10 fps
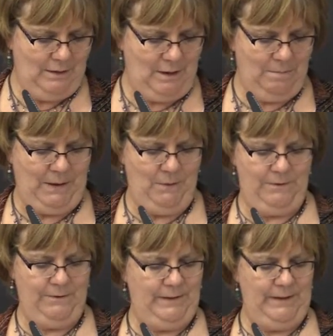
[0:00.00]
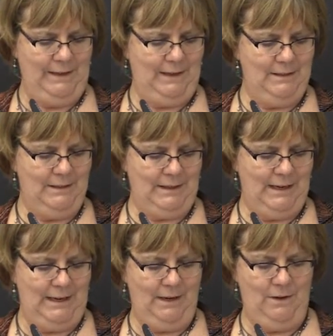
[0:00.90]
about fulfilling a
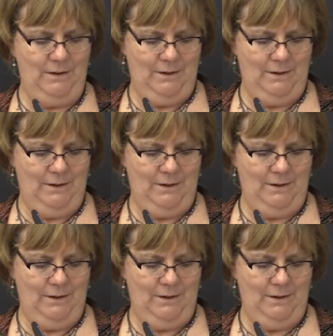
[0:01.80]
desire